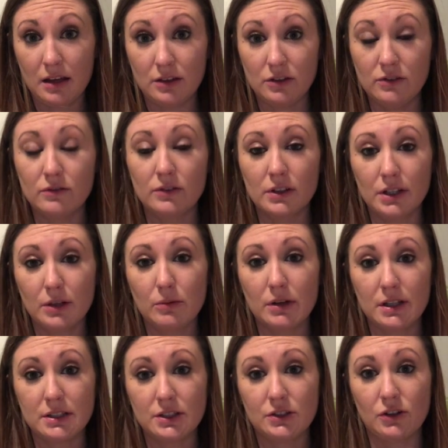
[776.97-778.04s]
You really
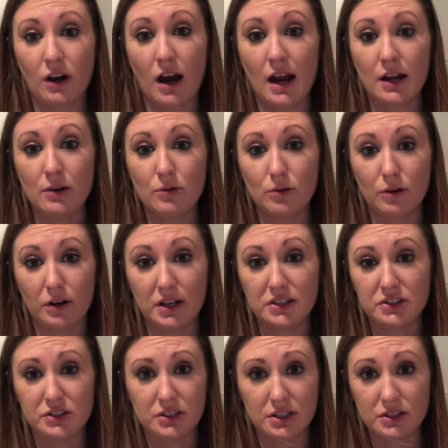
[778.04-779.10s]
want it to dry or
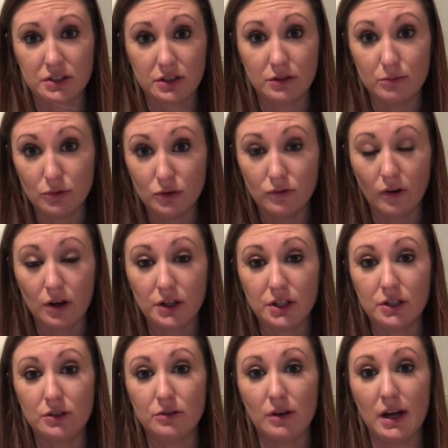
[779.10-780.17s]
it's just gonna move on
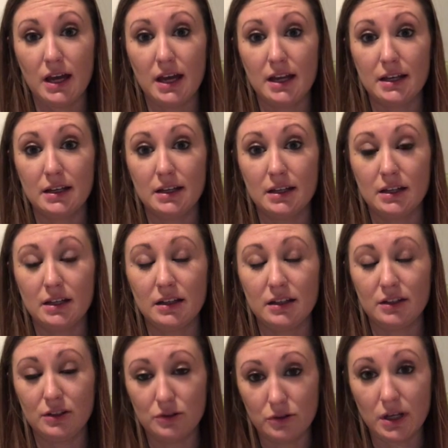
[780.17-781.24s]
you and
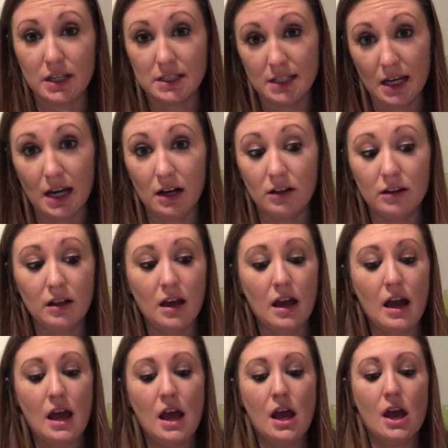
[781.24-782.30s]
you can tell.
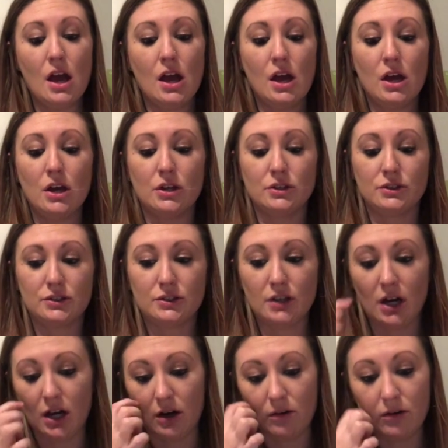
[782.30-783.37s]

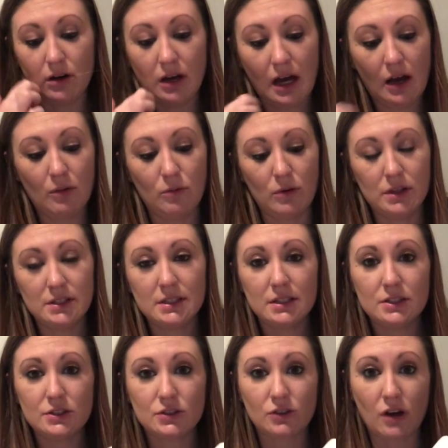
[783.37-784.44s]
So once
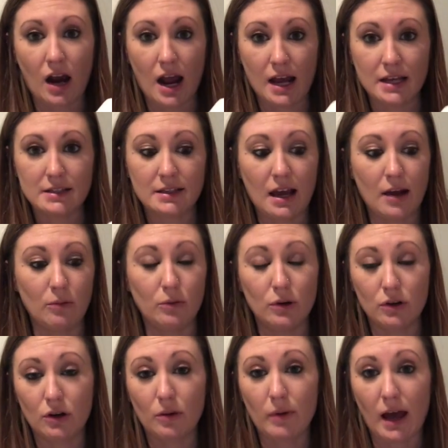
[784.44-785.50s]
this dries, I
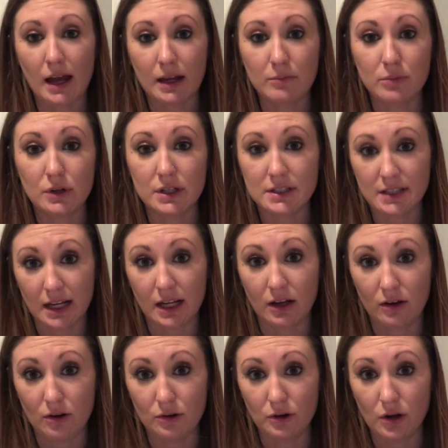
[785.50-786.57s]
will go back and put a
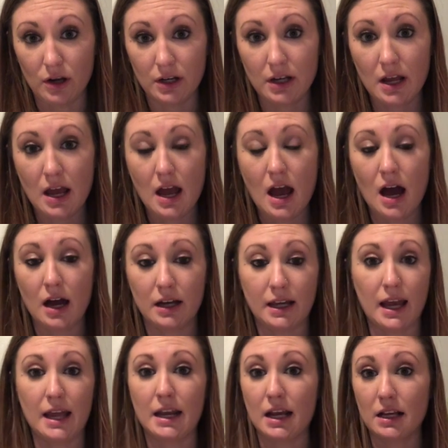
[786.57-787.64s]
second coat on.
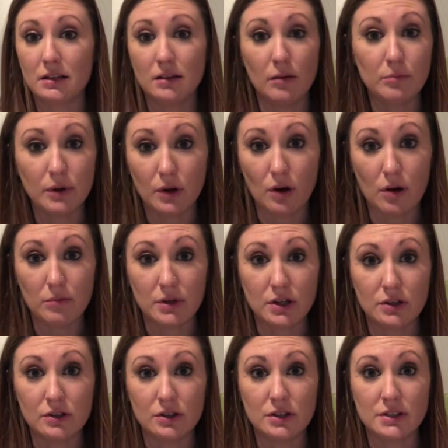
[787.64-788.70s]
Again, I clump it on
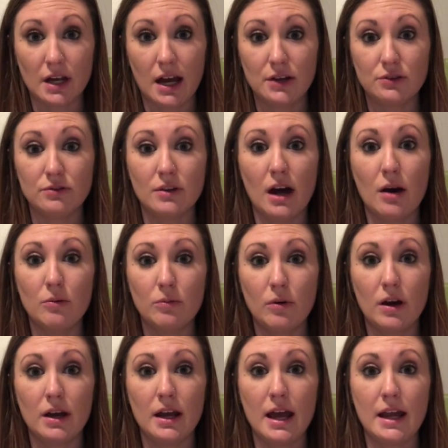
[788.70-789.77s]
because I do not
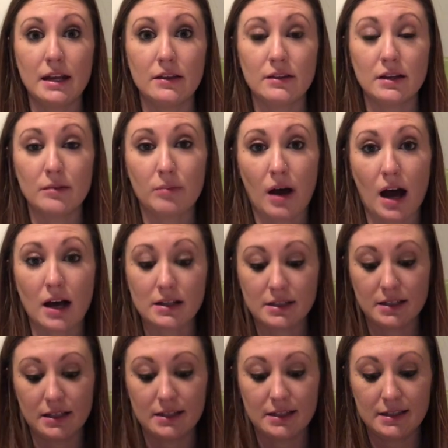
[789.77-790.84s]
want any of the
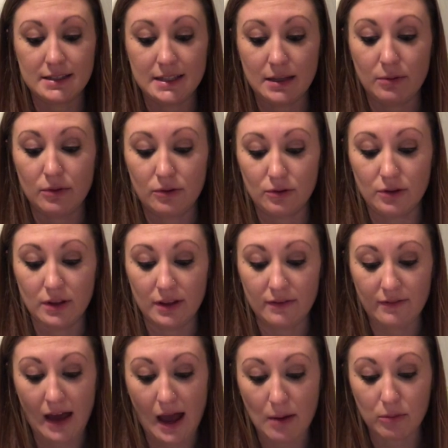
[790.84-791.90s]
epoxy to seep through to the
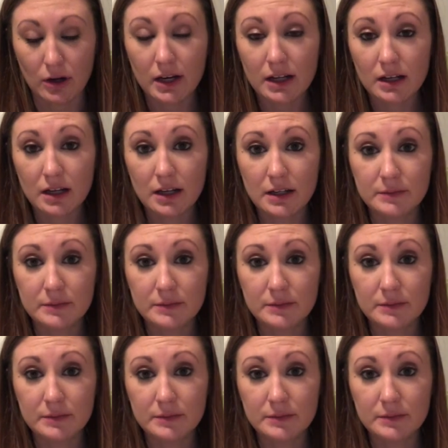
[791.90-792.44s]
fabric.